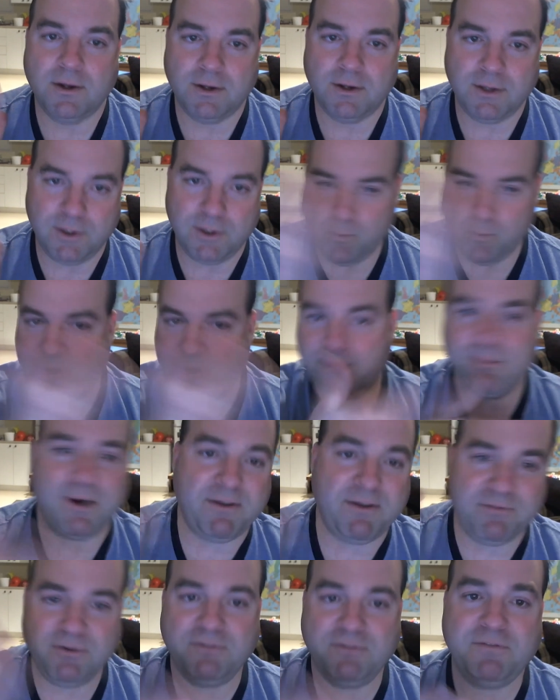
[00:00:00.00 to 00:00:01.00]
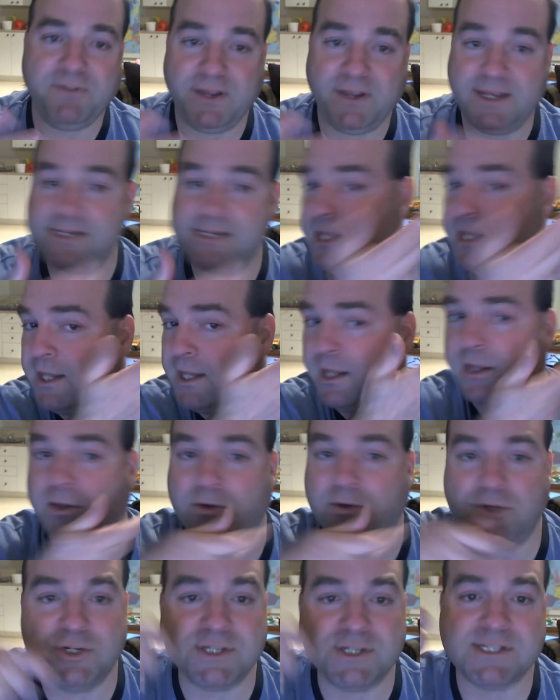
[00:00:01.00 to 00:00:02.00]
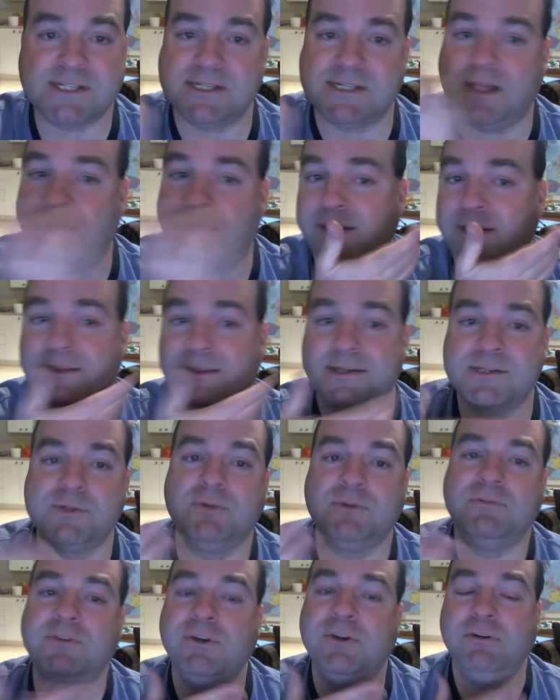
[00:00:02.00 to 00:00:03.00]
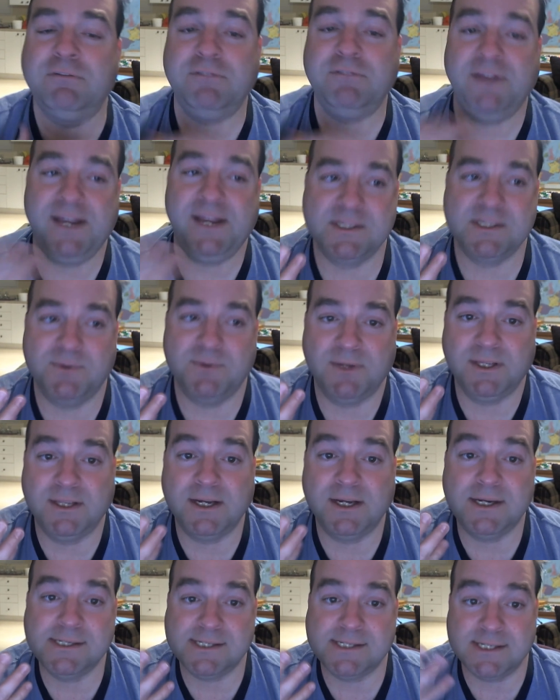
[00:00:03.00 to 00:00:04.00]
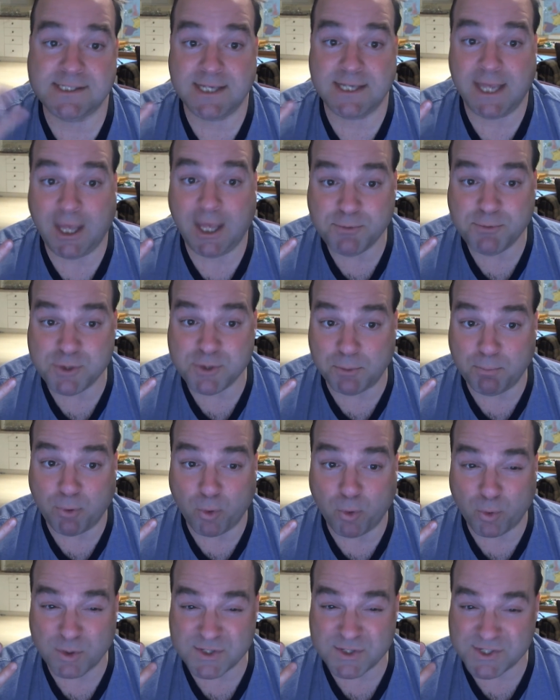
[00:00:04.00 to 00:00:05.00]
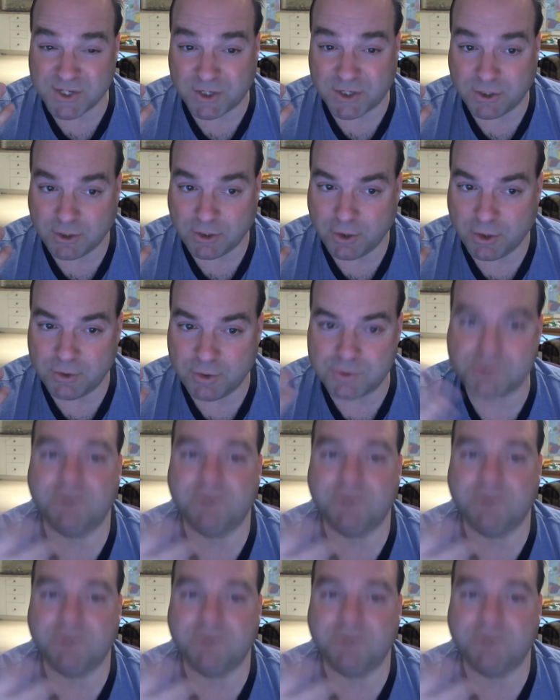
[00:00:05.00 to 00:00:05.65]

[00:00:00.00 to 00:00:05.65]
you wipe off your face and then you just slide this over your face, and what it does is it helps your pores to close.